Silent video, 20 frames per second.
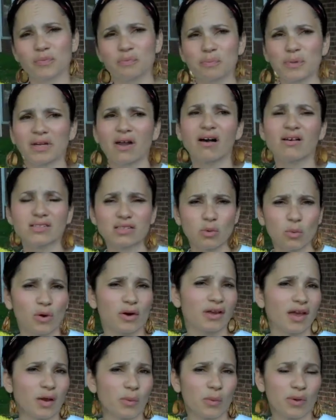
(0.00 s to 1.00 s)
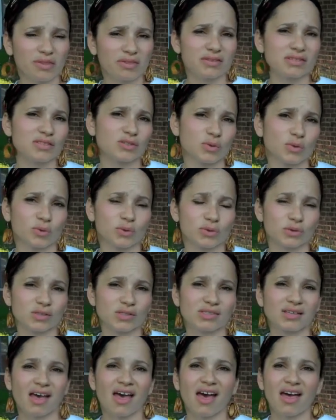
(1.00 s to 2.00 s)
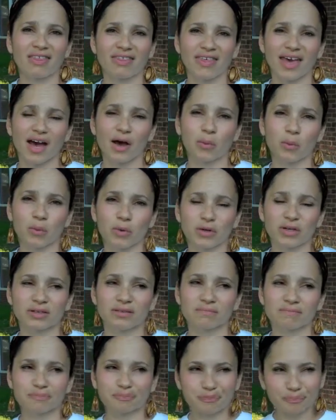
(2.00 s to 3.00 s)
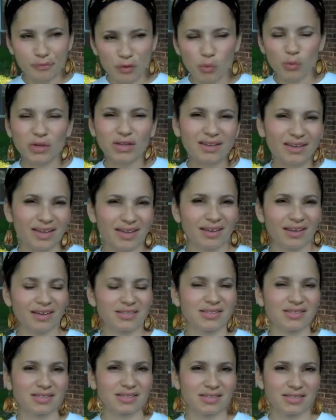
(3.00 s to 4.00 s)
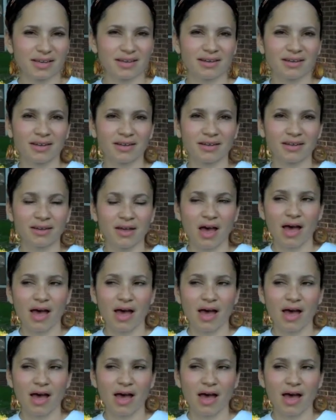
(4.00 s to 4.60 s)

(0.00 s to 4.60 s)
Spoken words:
but also working with the schools that would really get kids excited.